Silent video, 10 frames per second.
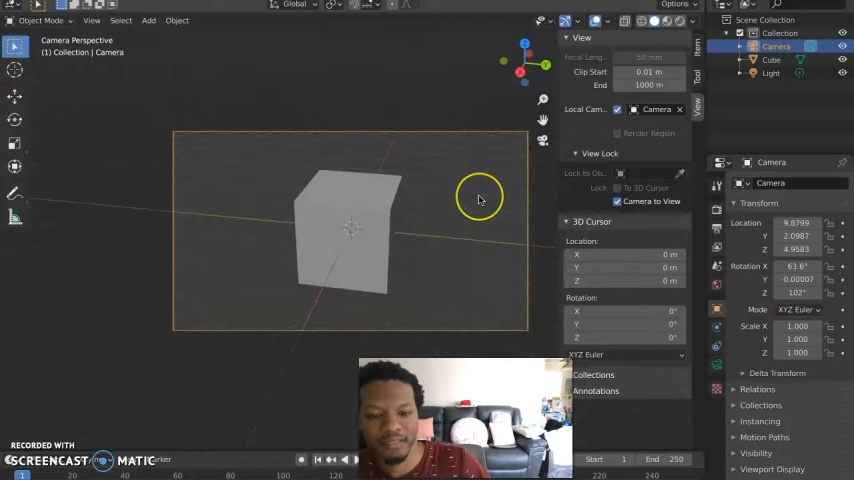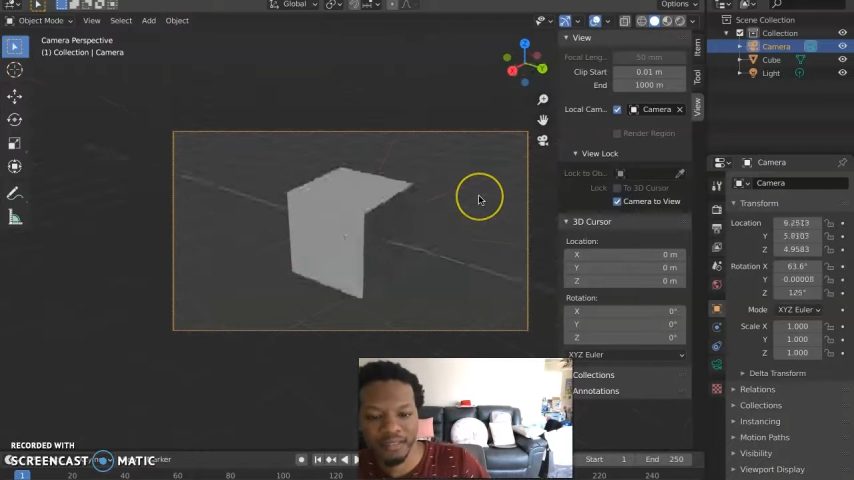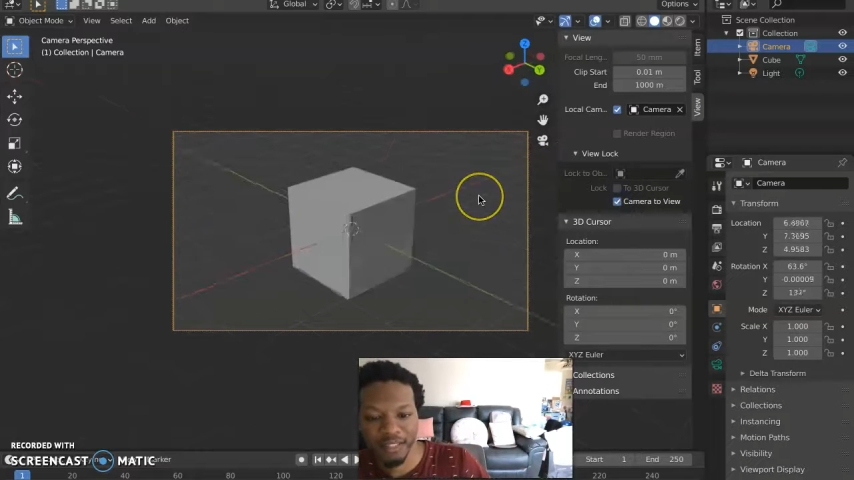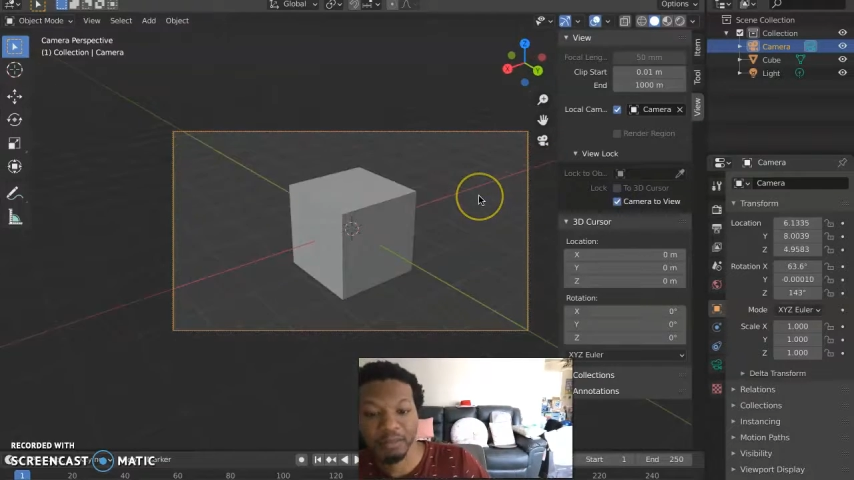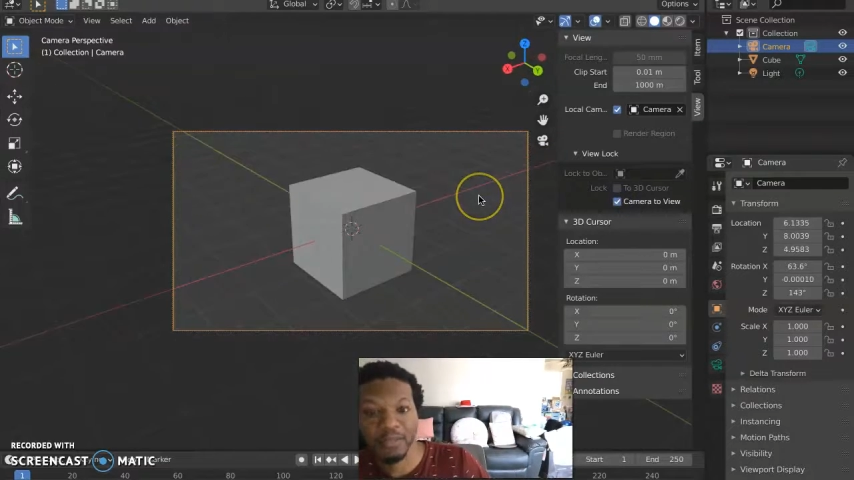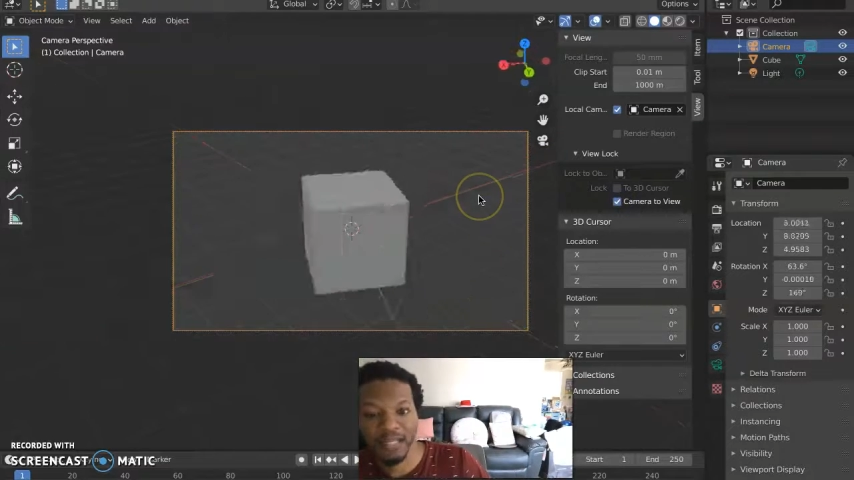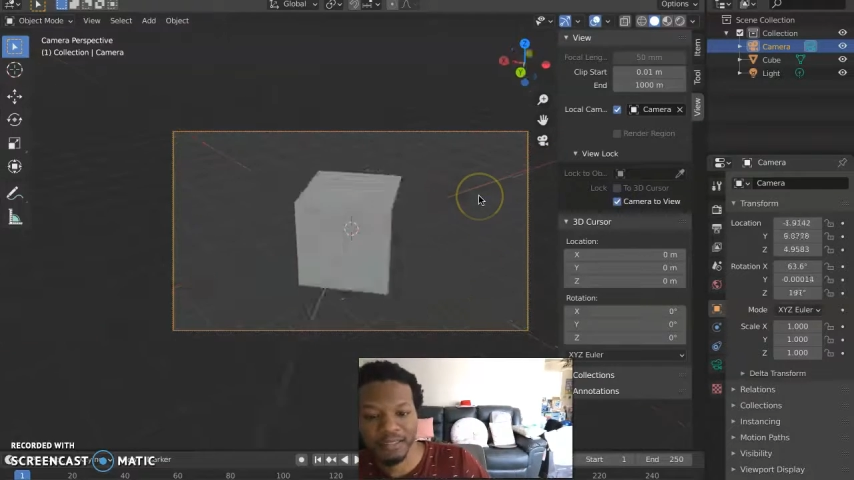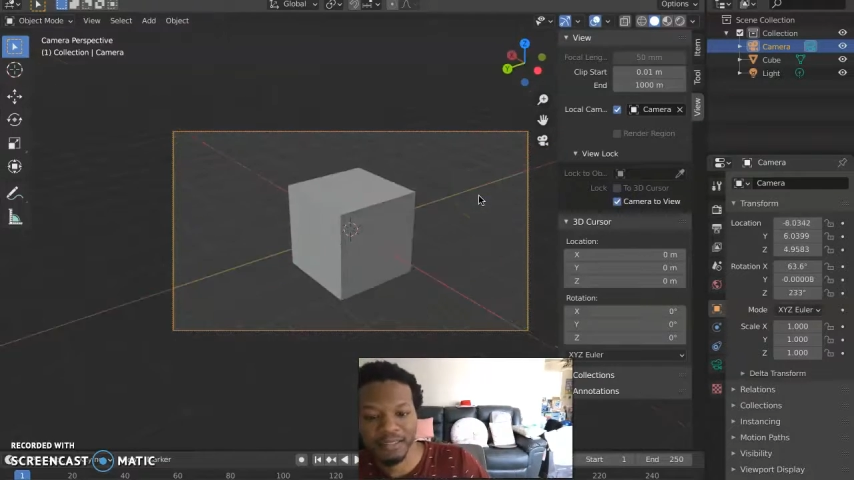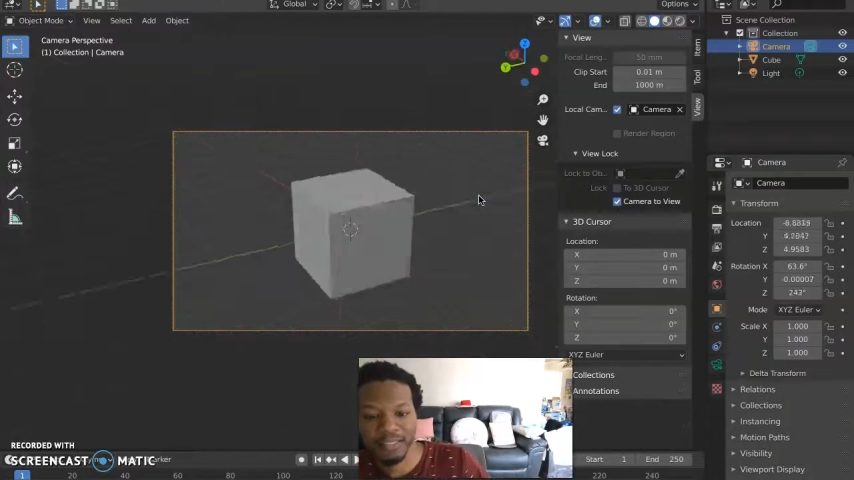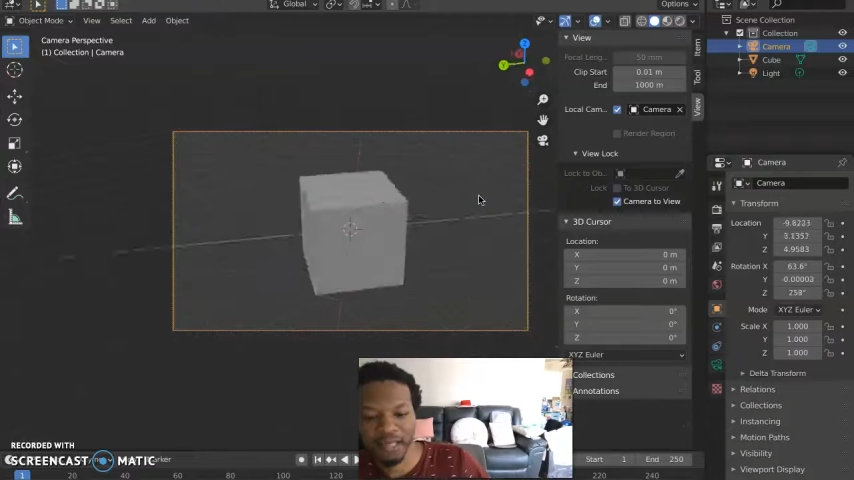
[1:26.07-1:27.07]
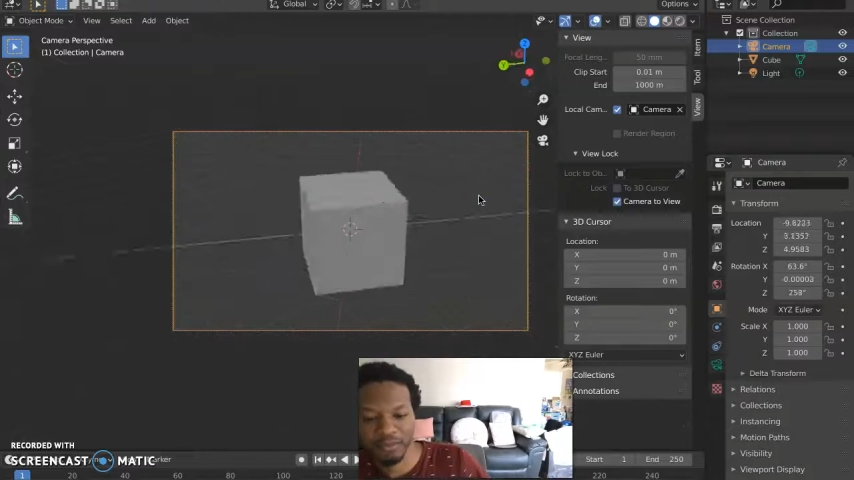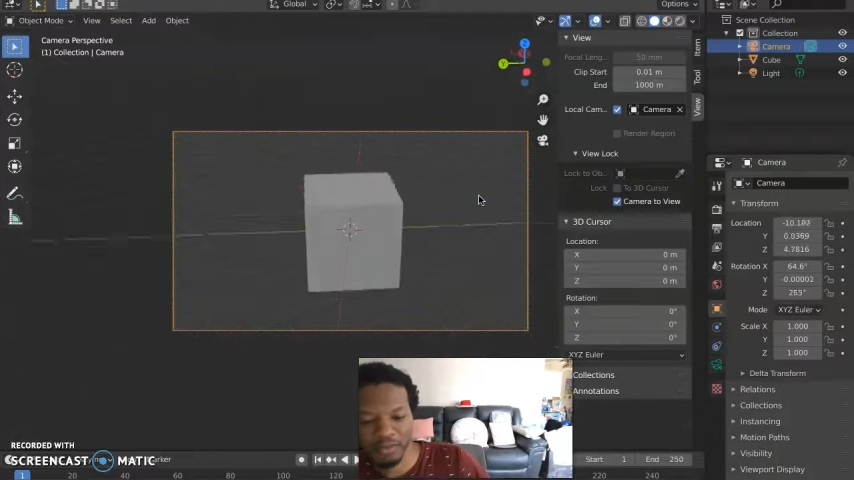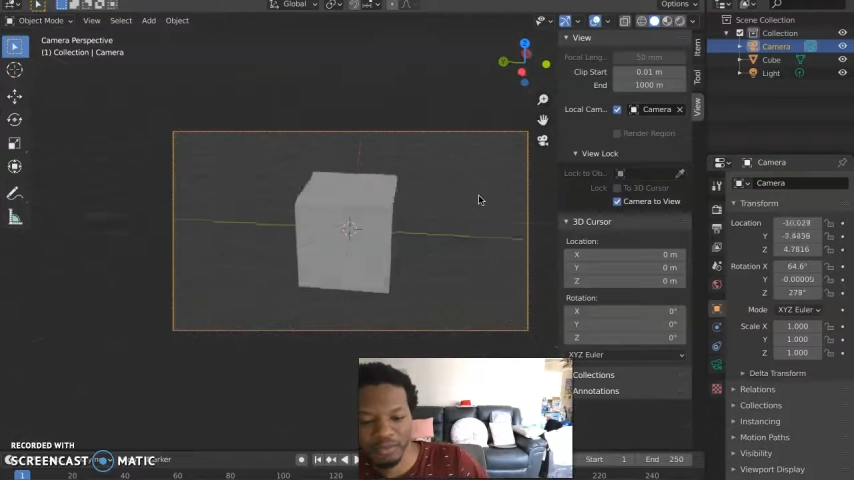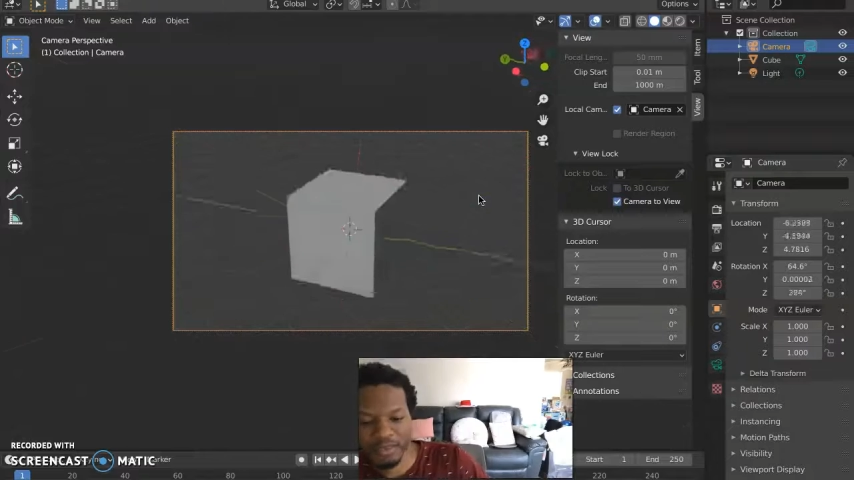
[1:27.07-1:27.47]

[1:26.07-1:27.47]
Now I'm locked in the camera mode.